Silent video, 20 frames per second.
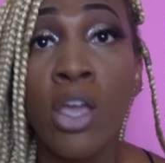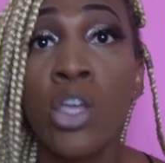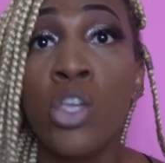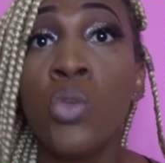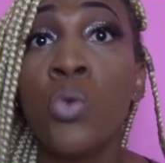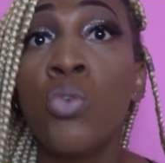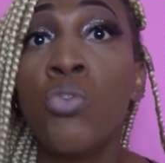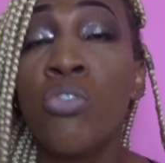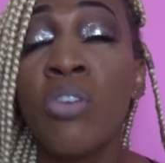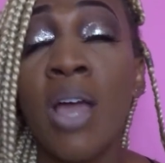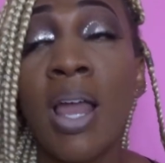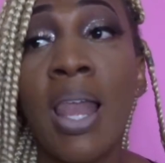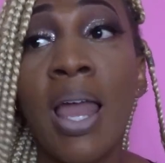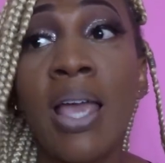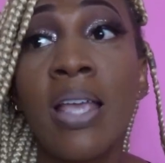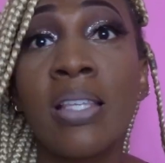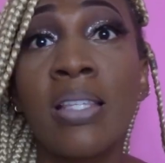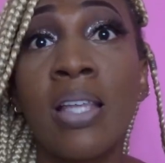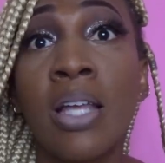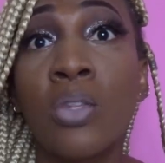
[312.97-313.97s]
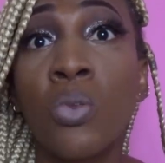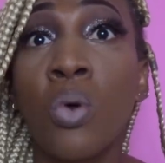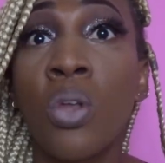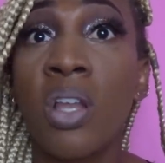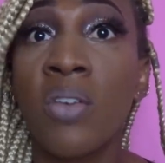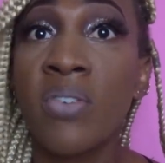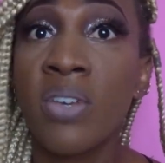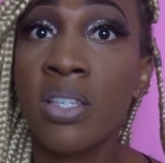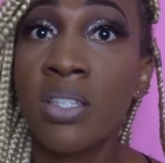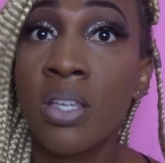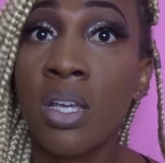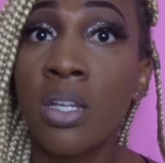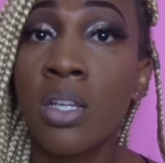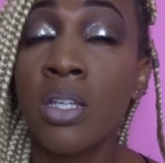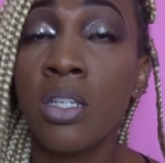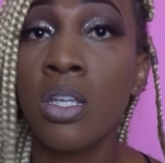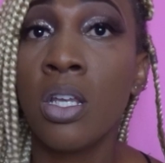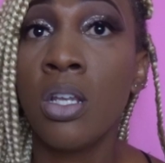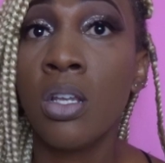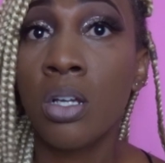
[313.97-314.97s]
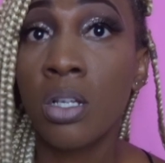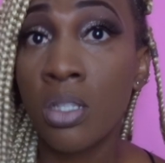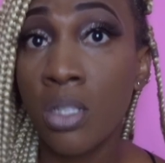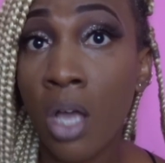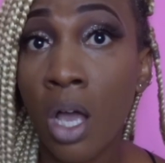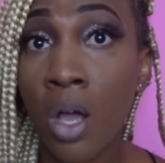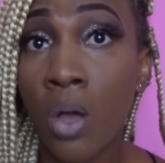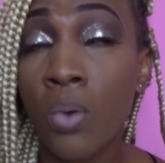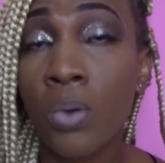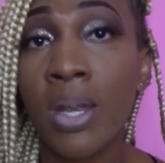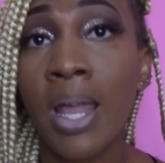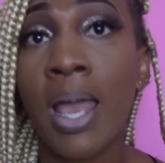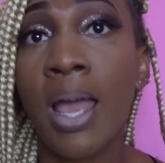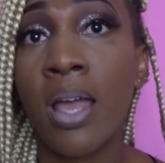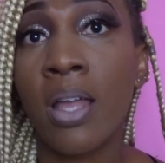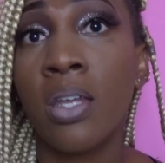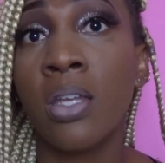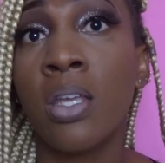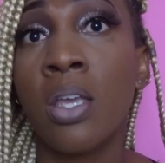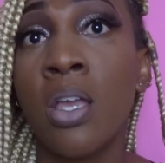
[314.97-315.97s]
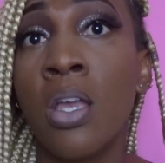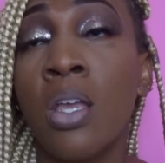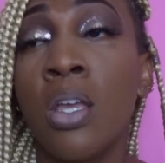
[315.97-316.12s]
you'd realize that all of a sudden you look down and